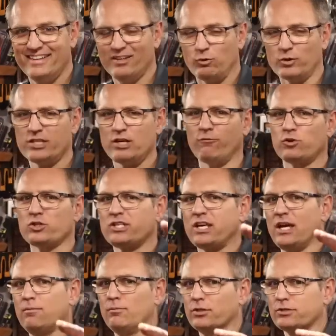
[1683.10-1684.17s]
Watch out for
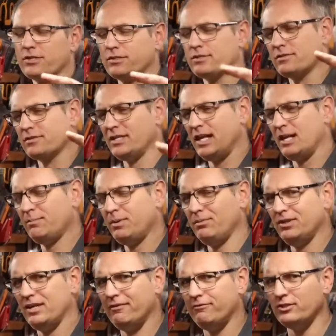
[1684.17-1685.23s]
scammers because there's a lot of people
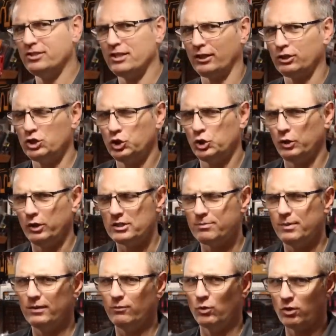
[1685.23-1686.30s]
that have the tech's choice,
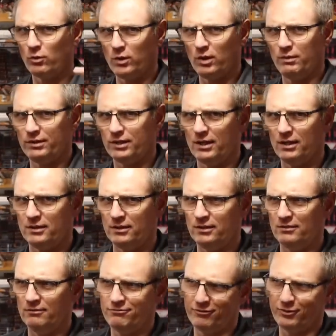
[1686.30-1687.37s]
but we're the one with
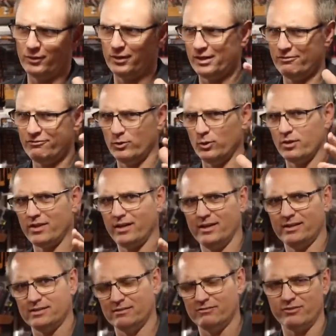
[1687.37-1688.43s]

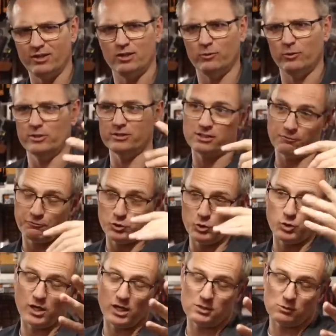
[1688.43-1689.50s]
144,000 followers if you
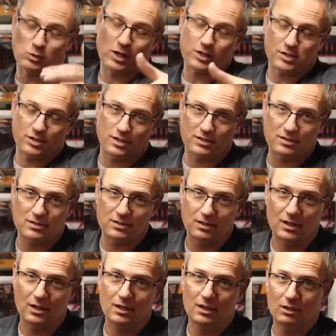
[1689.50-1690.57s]
guys watch this. Matt will
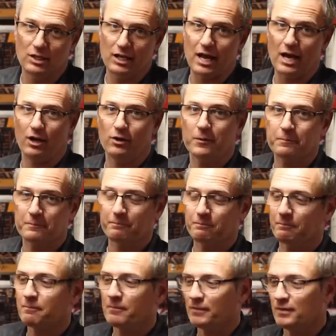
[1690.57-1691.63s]
take your now. money, but he's
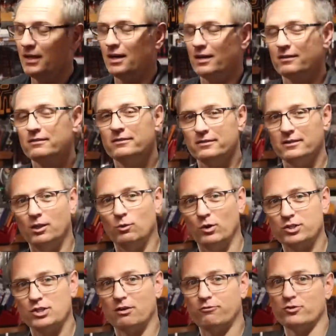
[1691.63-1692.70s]
going to send you yeah. tools. yeah,
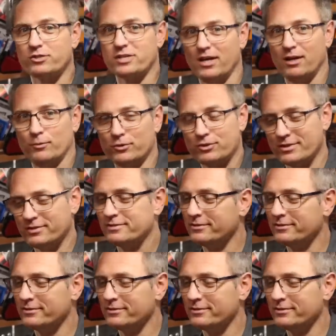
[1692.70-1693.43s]
watch like out for scammers.